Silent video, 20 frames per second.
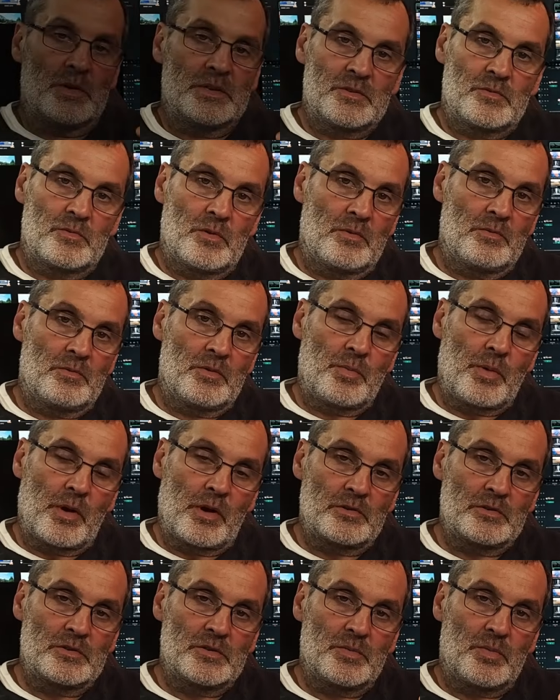mess around with the
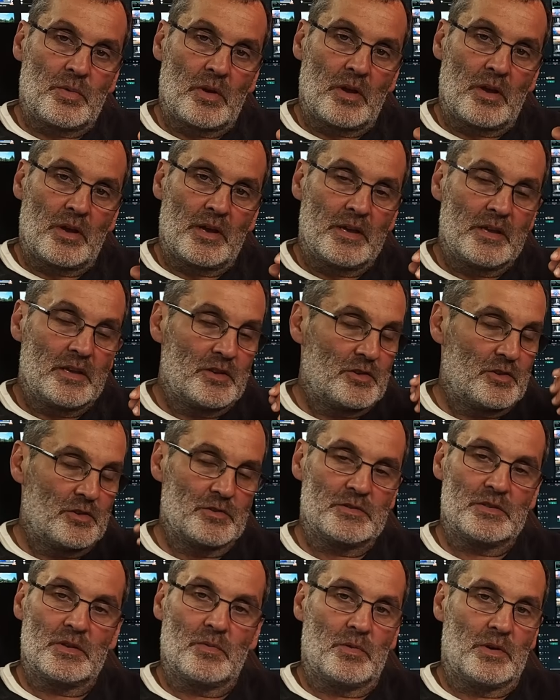power supply.
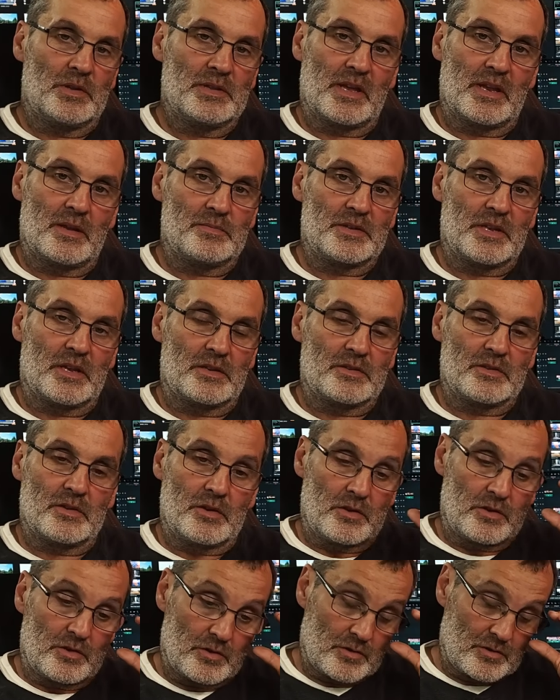Use the one that I'm telling you
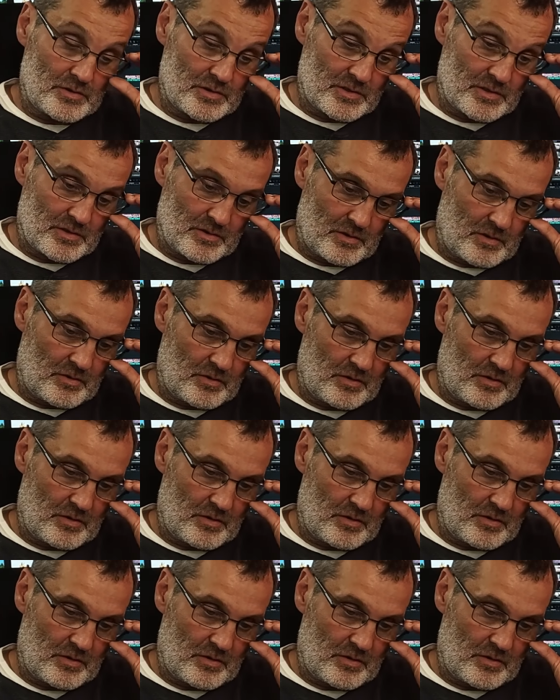to use.